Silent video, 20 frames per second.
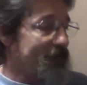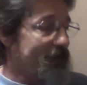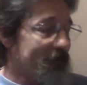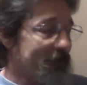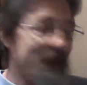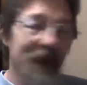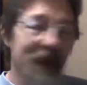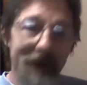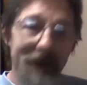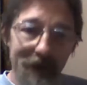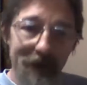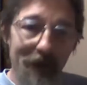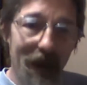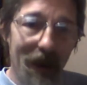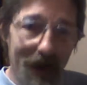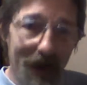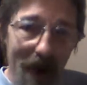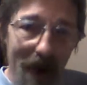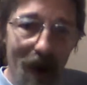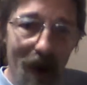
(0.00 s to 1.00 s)
Takes
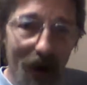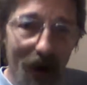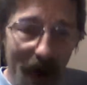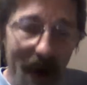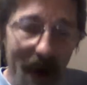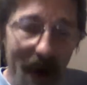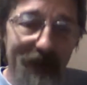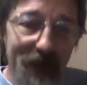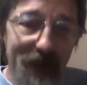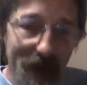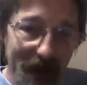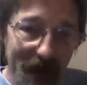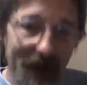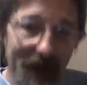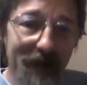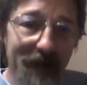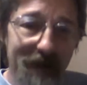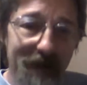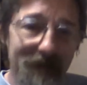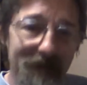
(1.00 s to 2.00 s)
about an hour and a half to
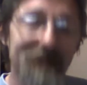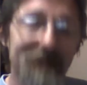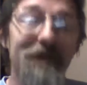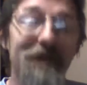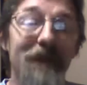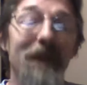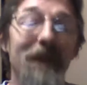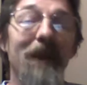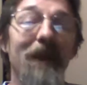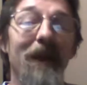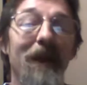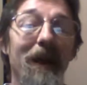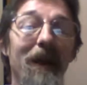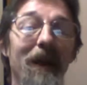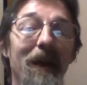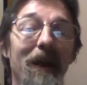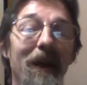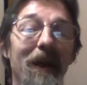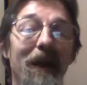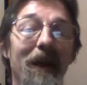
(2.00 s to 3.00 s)
read,
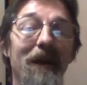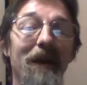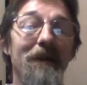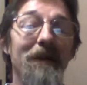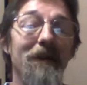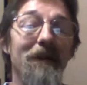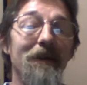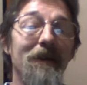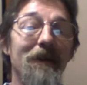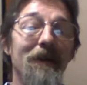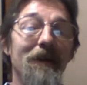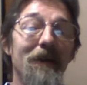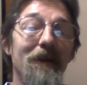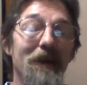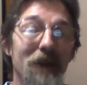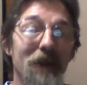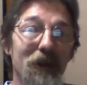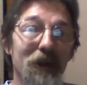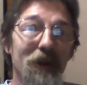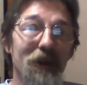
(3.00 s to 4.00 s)
and
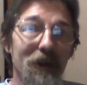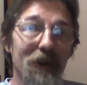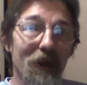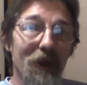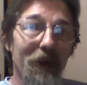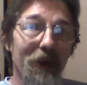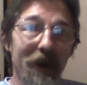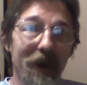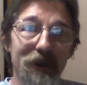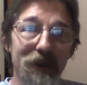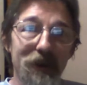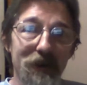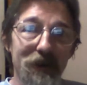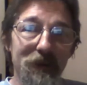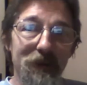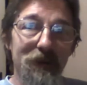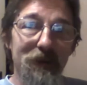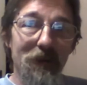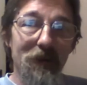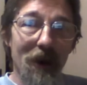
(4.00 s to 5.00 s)
you're going
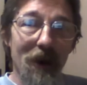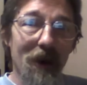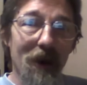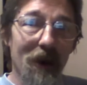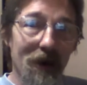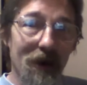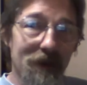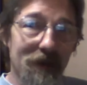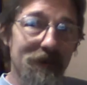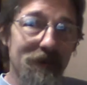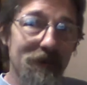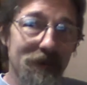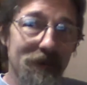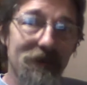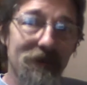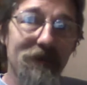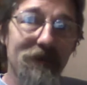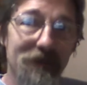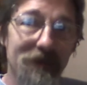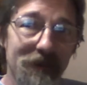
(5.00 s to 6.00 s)
to
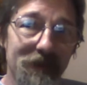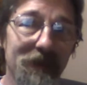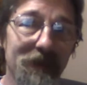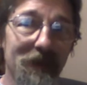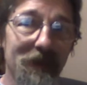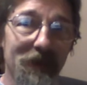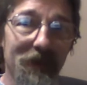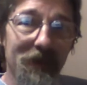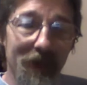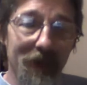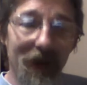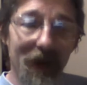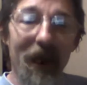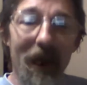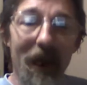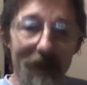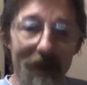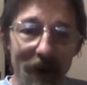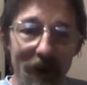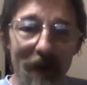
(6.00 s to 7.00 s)

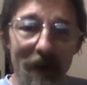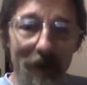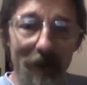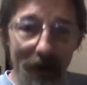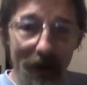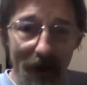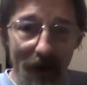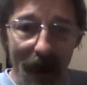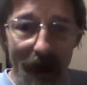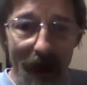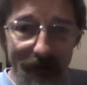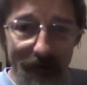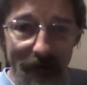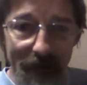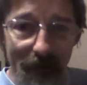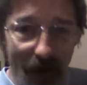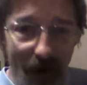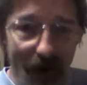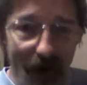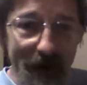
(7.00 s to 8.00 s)
have a couple of laughs
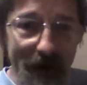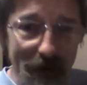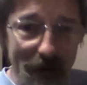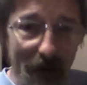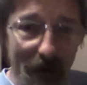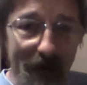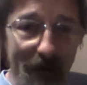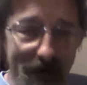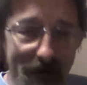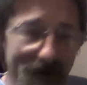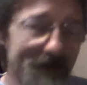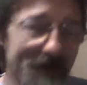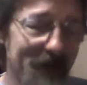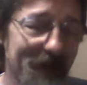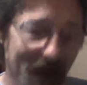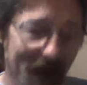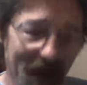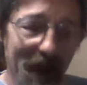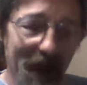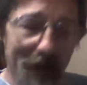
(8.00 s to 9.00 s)
at my expense,
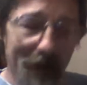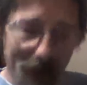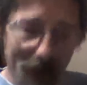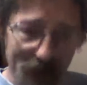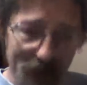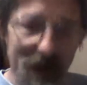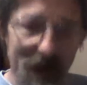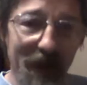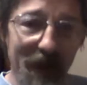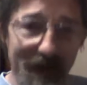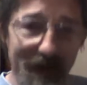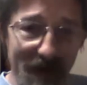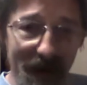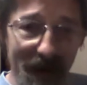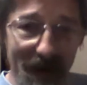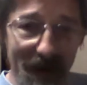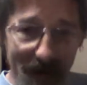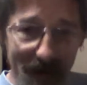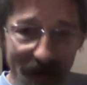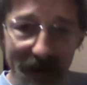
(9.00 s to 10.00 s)
and I appreciate
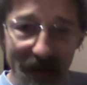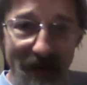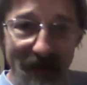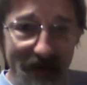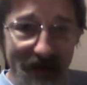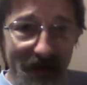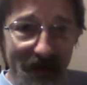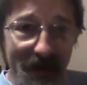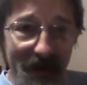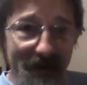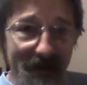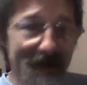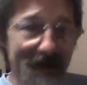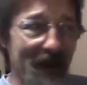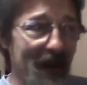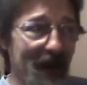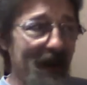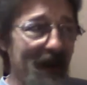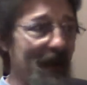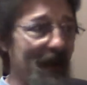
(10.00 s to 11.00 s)
that. It's
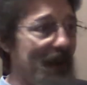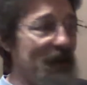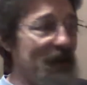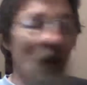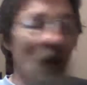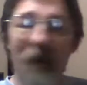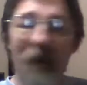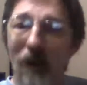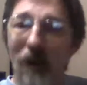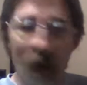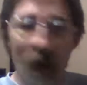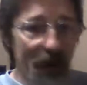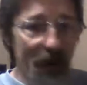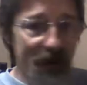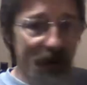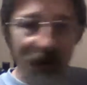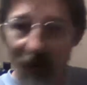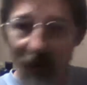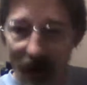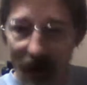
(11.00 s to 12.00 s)
nobody
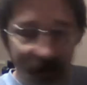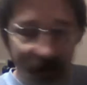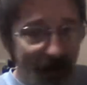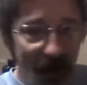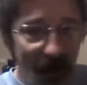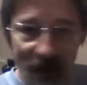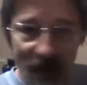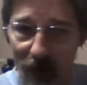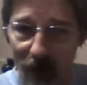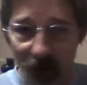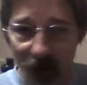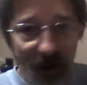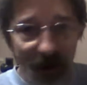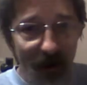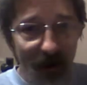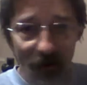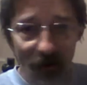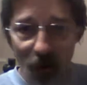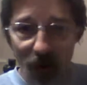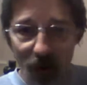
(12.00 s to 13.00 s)
wants to read a textbook
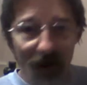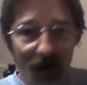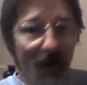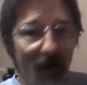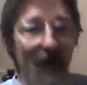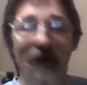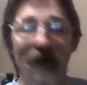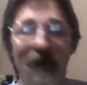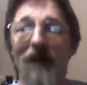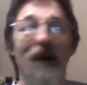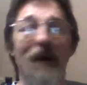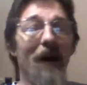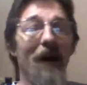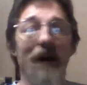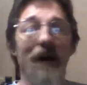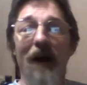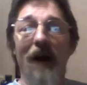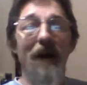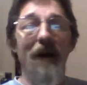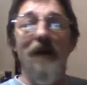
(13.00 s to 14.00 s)
anymore,
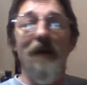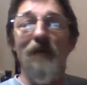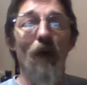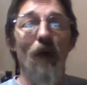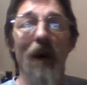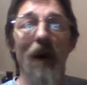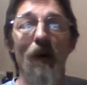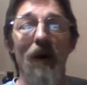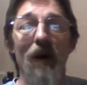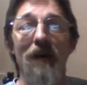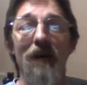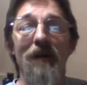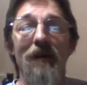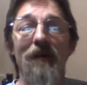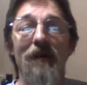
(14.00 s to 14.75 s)
and I didn't write one.